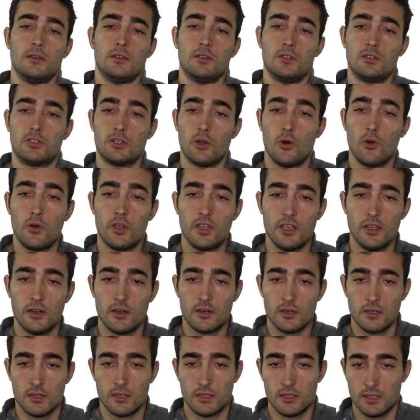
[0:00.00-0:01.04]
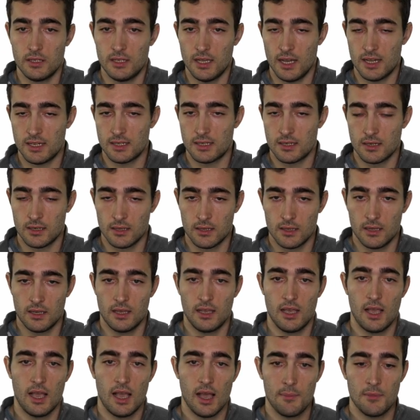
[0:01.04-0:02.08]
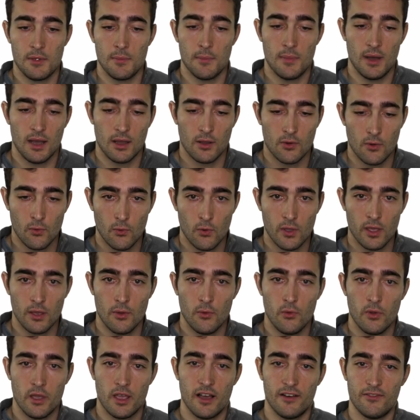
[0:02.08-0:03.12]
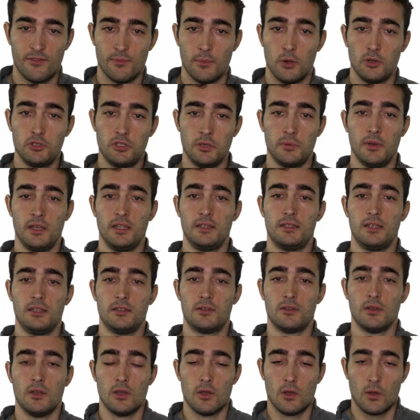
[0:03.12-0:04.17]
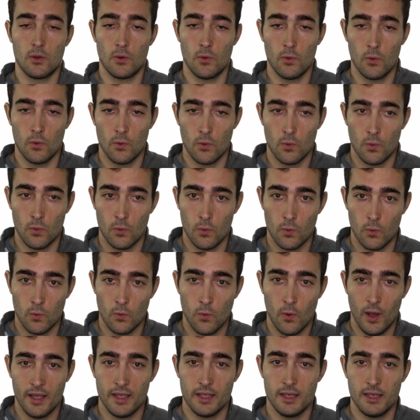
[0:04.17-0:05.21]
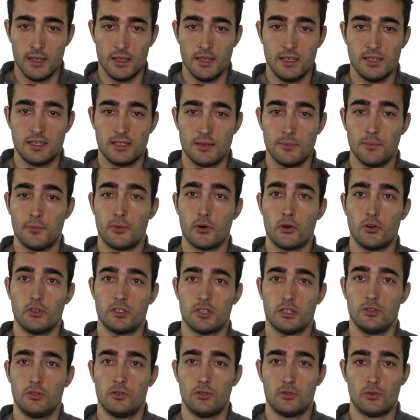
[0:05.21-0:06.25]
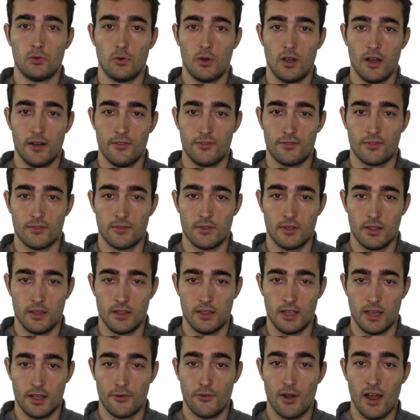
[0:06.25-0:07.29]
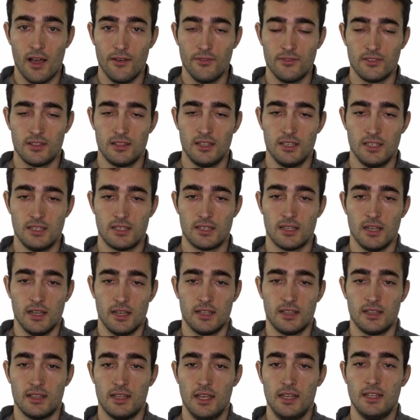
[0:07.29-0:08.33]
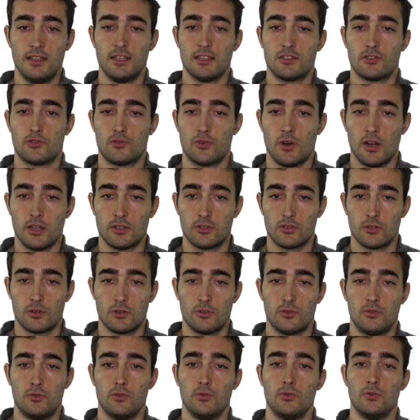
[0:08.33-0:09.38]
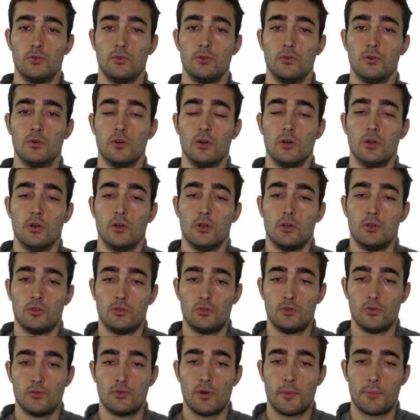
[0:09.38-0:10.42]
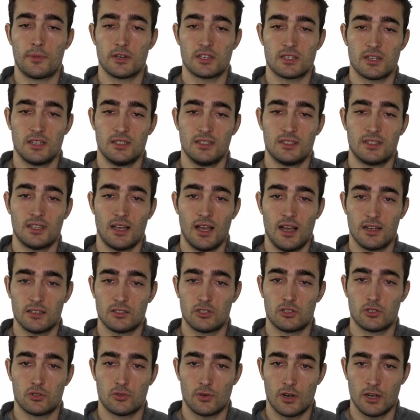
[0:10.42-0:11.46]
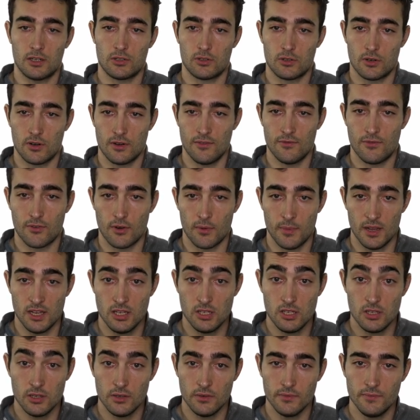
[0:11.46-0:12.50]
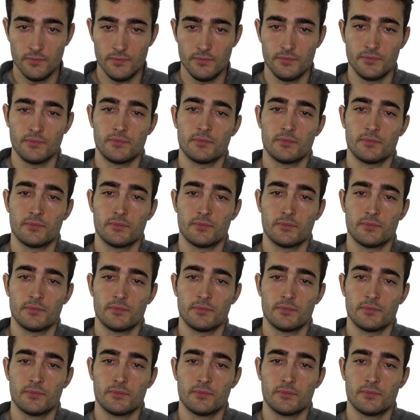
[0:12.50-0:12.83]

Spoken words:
So here, just coming back, we have motivated why it's important to have the graph, this data structure to represent unstructured information.